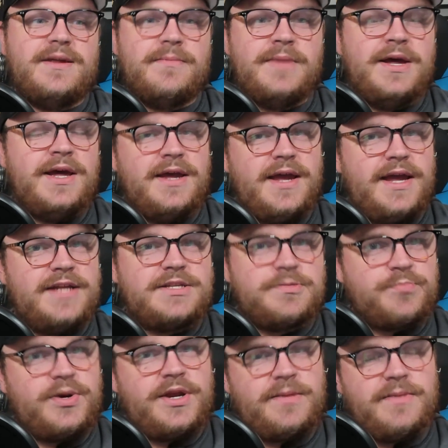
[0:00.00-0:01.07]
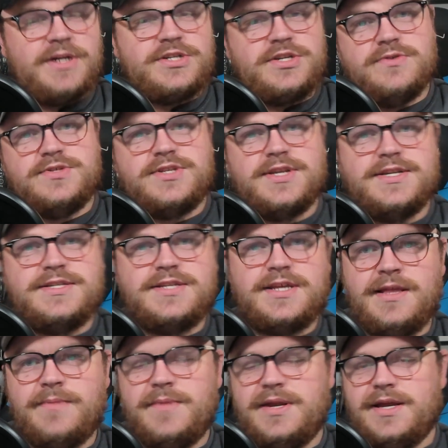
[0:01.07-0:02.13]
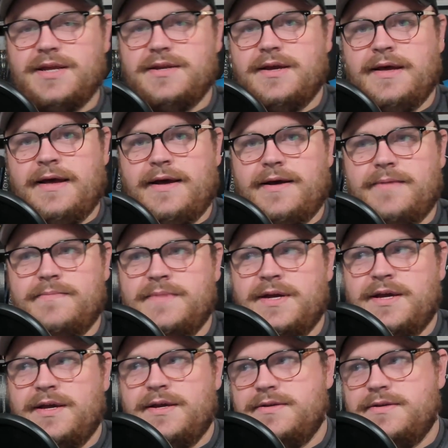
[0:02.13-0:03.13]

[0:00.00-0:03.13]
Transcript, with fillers: them it's pretty much useless and limited um,